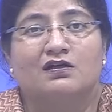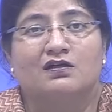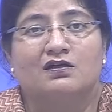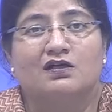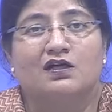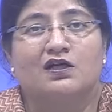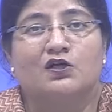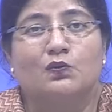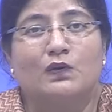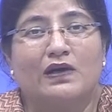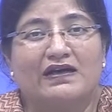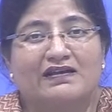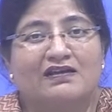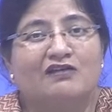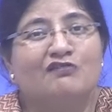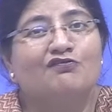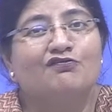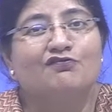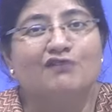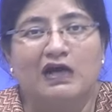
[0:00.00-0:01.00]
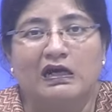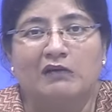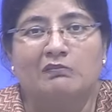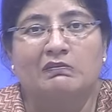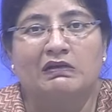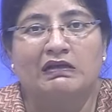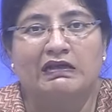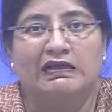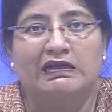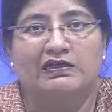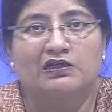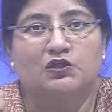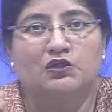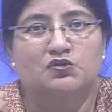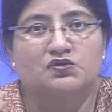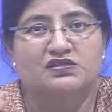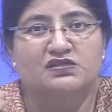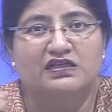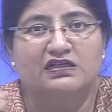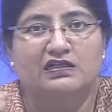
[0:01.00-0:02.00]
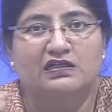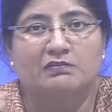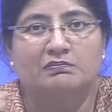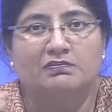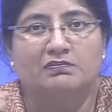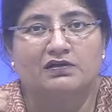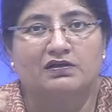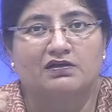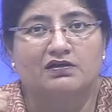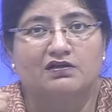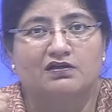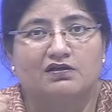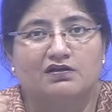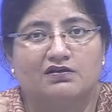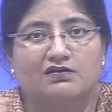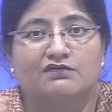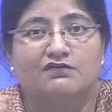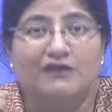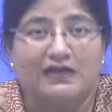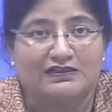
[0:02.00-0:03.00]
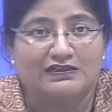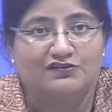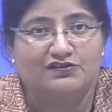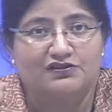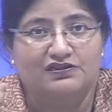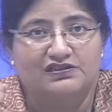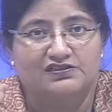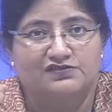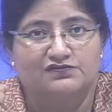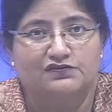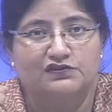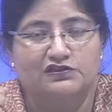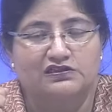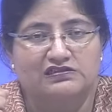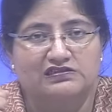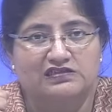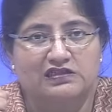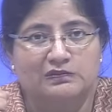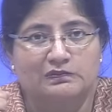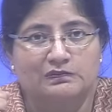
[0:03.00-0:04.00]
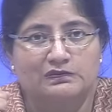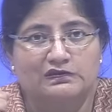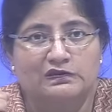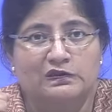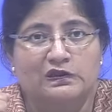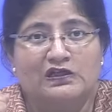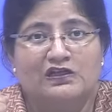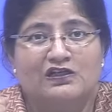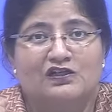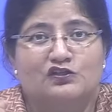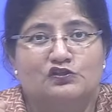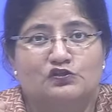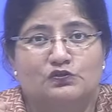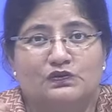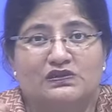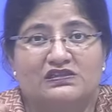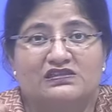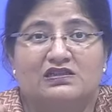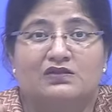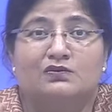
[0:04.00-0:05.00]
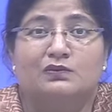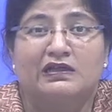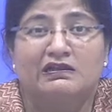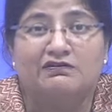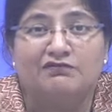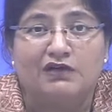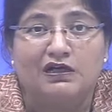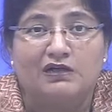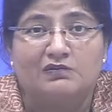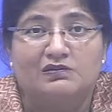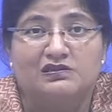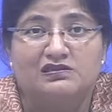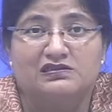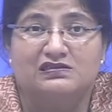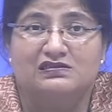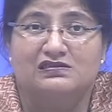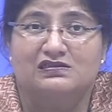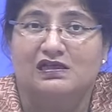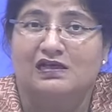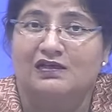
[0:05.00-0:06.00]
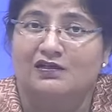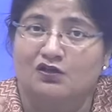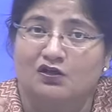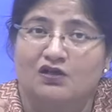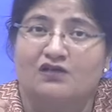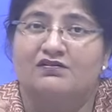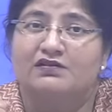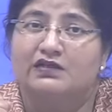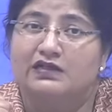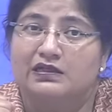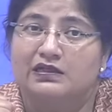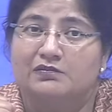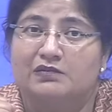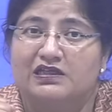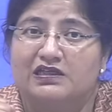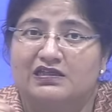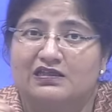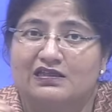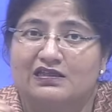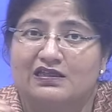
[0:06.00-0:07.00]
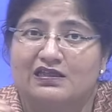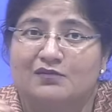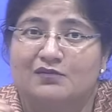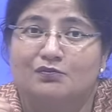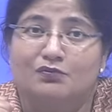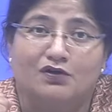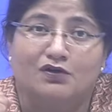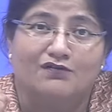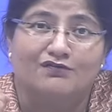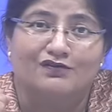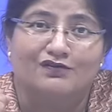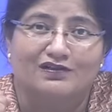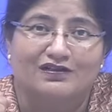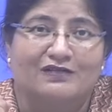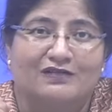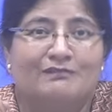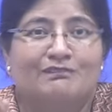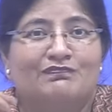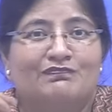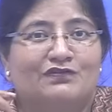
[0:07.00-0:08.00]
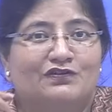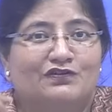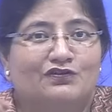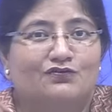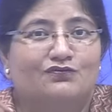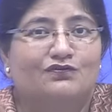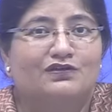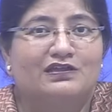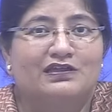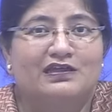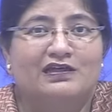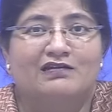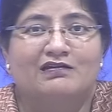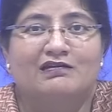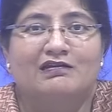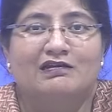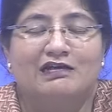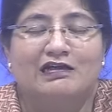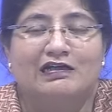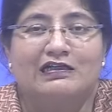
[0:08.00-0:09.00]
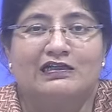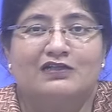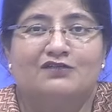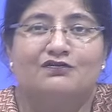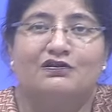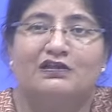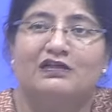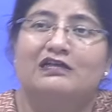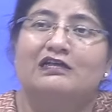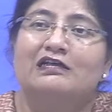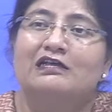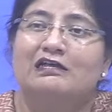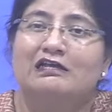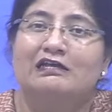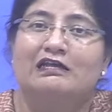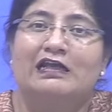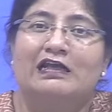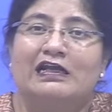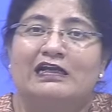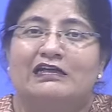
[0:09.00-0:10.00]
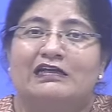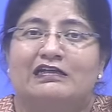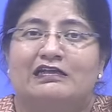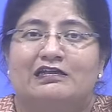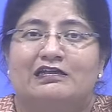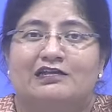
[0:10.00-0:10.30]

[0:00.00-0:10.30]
acquiring farmland to set up factories, for example. So we say, well, farmers are not really making any profit, so we can cultivate land in